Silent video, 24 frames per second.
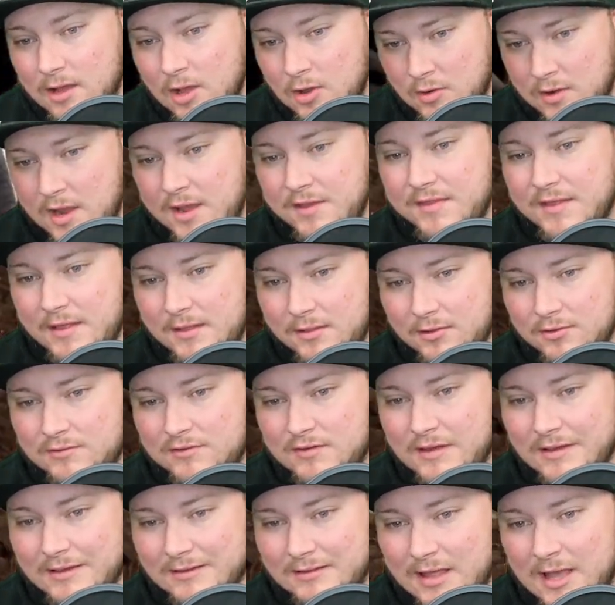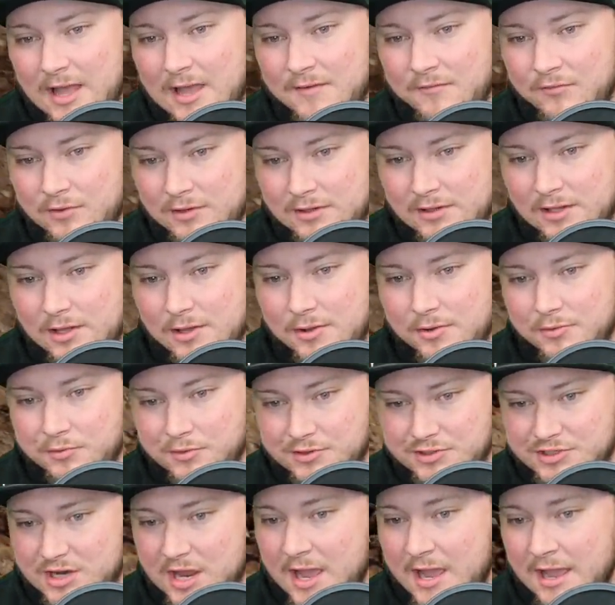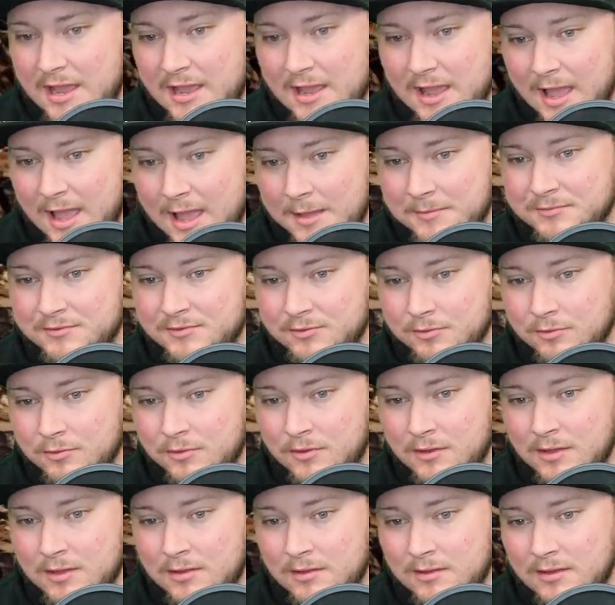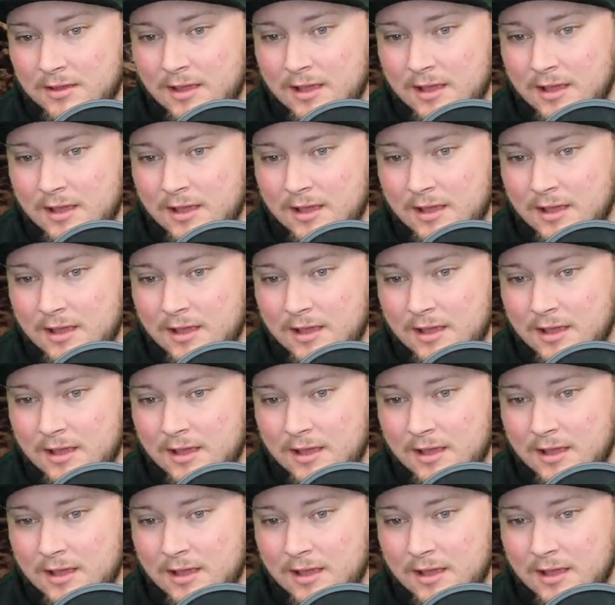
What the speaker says: Okay, that looks like live reload, which I absolutely